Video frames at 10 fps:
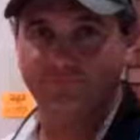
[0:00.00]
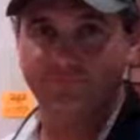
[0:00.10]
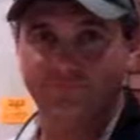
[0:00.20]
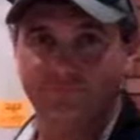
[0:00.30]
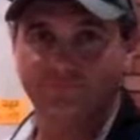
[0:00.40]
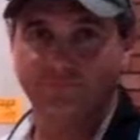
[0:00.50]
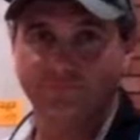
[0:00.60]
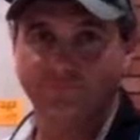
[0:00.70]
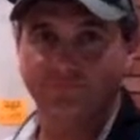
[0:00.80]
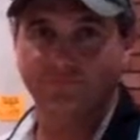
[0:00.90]
you up, guys.
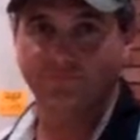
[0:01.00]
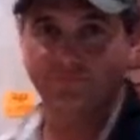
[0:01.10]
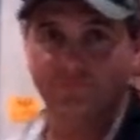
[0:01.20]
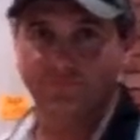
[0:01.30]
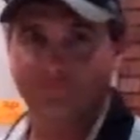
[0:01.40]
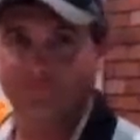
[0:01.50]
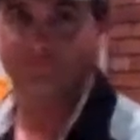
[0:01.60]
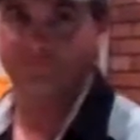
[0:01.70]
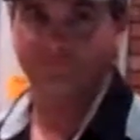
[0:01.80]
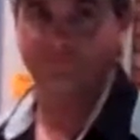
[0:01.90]

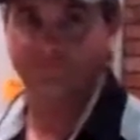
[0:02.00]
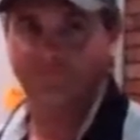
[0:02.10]
We'll catch you